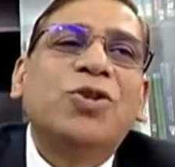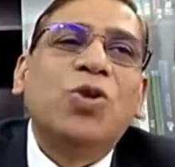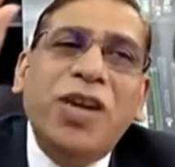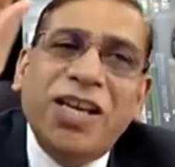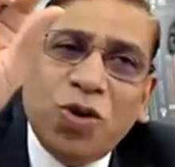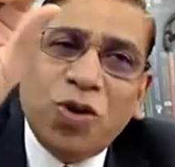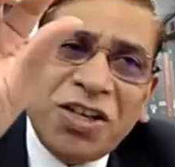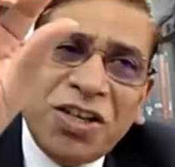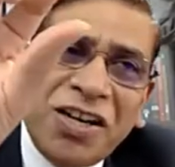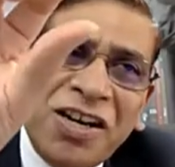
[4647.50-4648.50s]
So
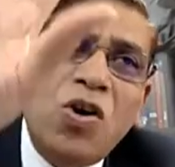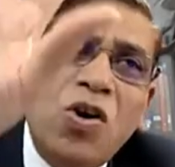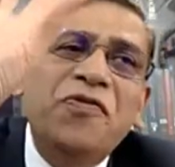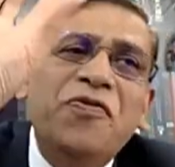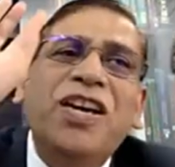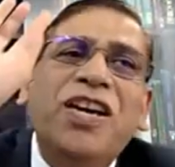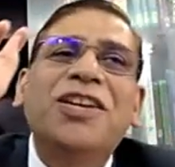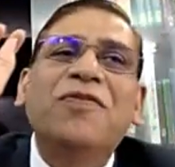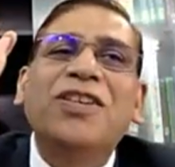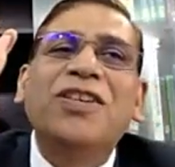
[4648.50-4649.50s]
educational
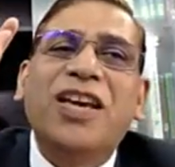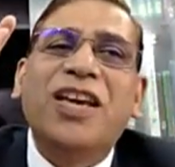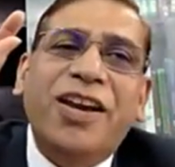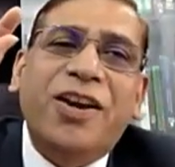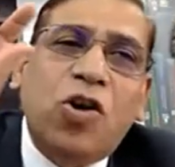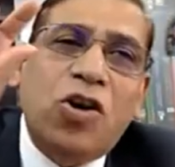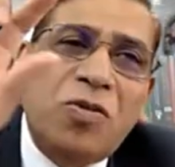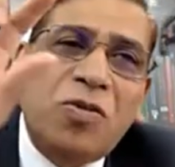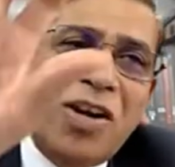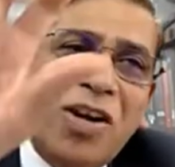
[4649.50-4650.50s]
qualification was there,
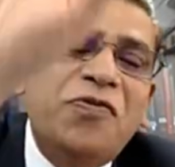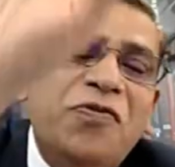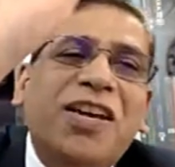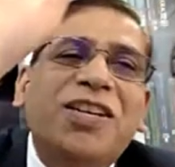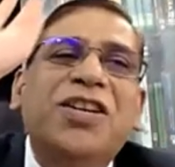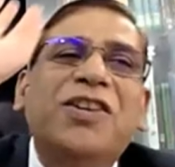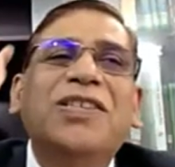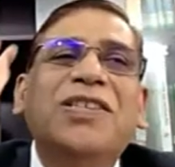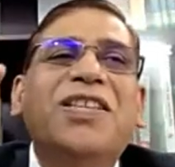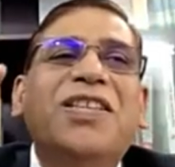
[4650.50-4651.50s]
economic
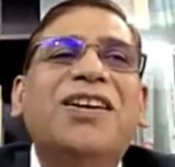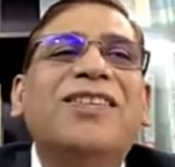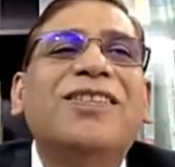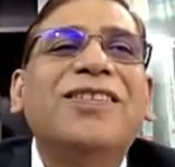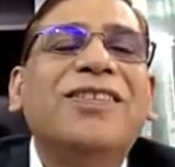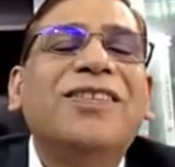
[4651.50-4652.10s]
qualification was there.